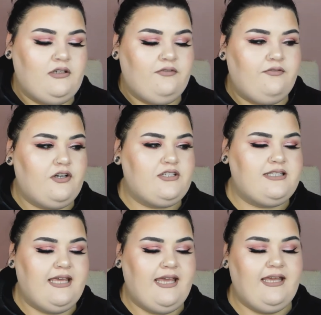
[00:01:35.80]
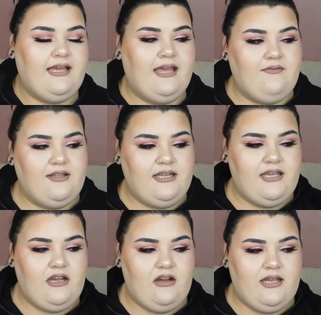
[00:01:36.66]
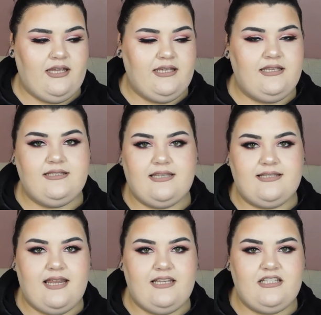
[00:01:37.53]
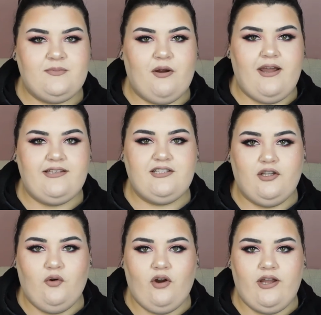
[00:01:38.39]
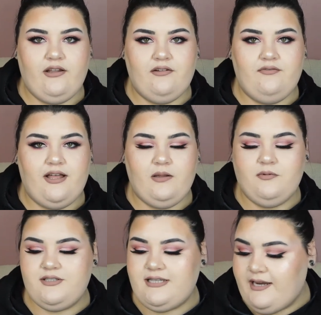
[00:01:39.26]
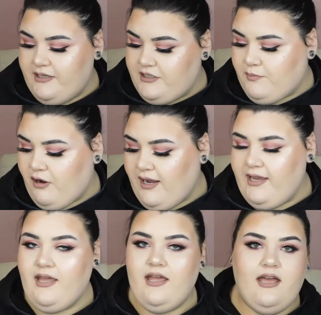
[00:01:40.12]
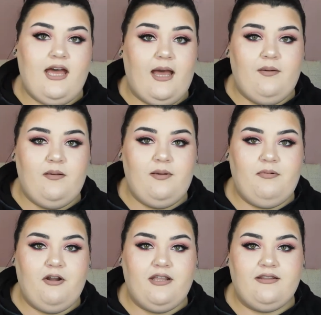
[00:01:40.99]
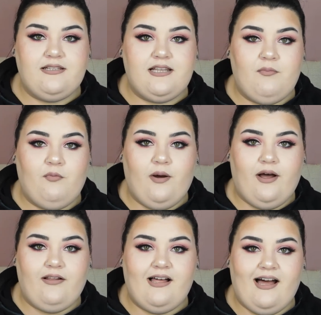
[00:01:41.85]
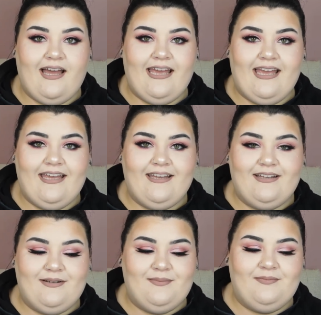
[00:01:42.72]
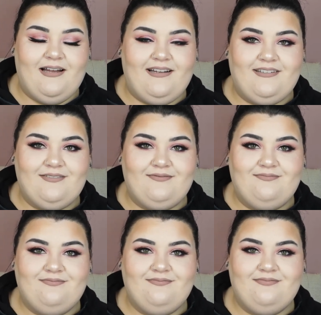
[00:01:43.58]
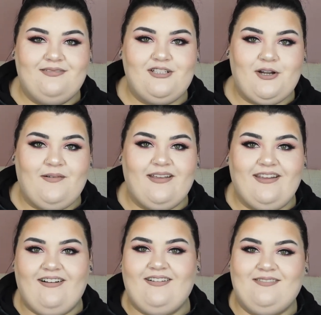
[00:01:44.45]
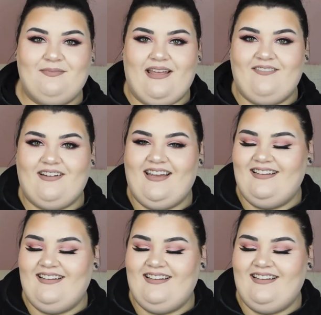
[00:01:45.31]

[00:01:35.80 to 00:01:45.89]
First thing I have in here is a setting spray. It's L'Oreal Infallible Setting Spray. I'm going to be putting this up while I am um, showing y'all, by the way.